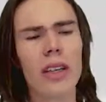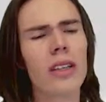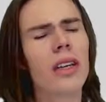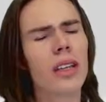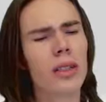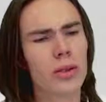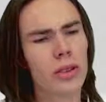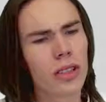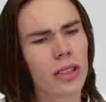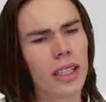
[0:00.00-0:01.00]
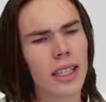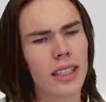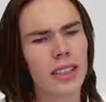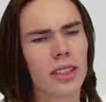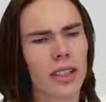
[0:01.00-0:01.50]
Alright, cool. So they
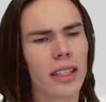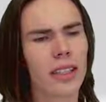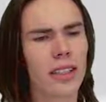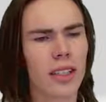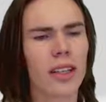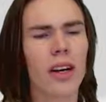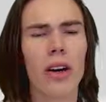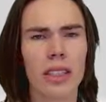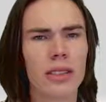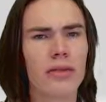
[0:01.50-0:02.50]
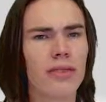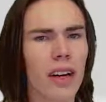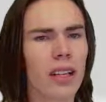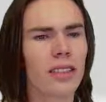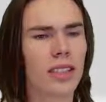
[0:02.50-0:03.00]
let us know that, you know, there are some
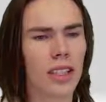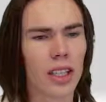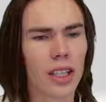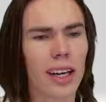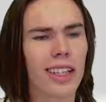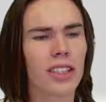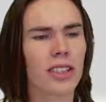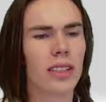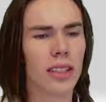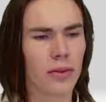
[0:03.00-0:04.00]
files in the location.